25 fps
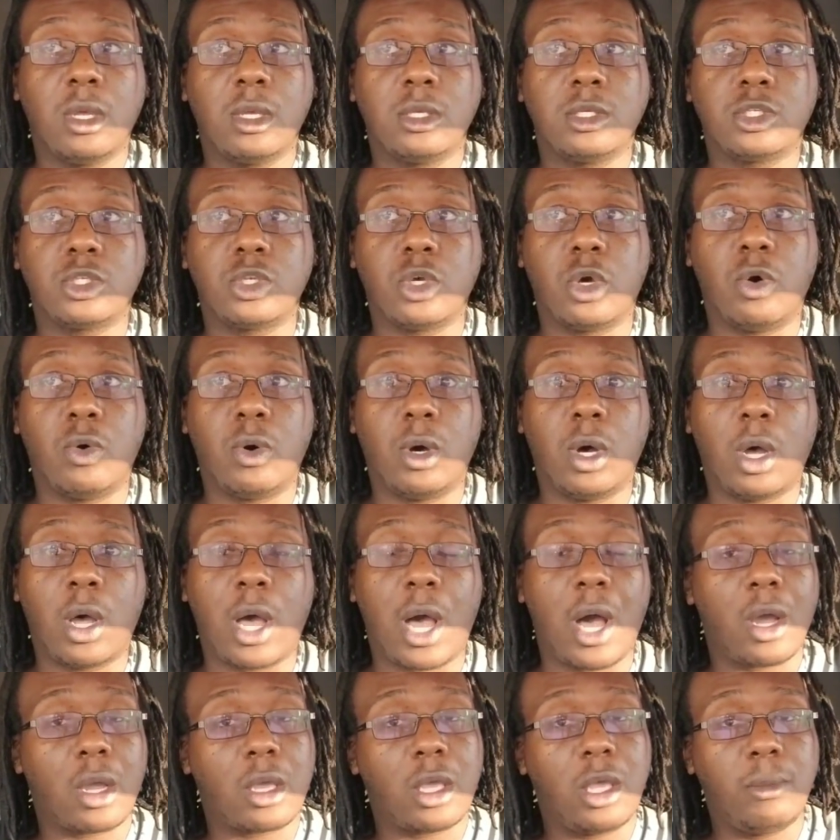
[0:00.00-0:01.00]
So
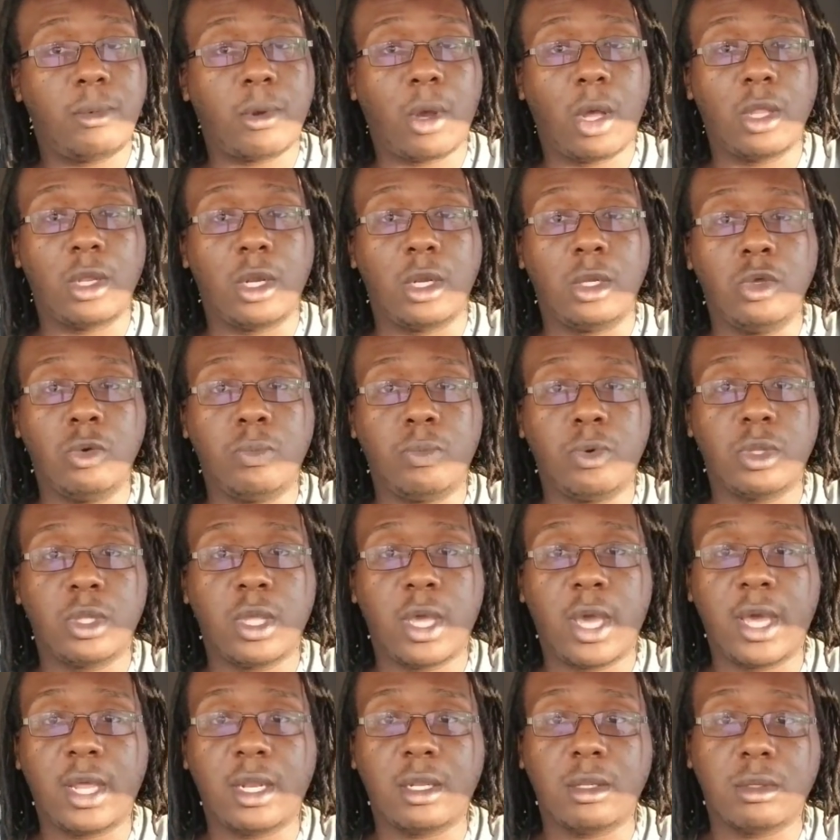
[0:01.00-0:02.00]
I'll keep y'all in the loop with
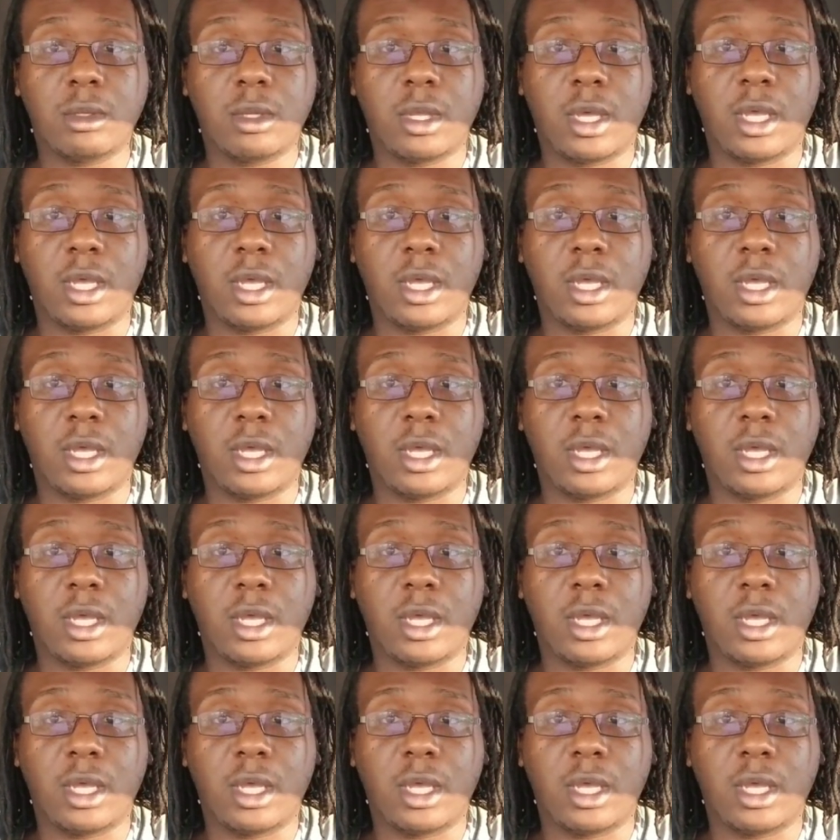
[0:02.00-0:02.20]
that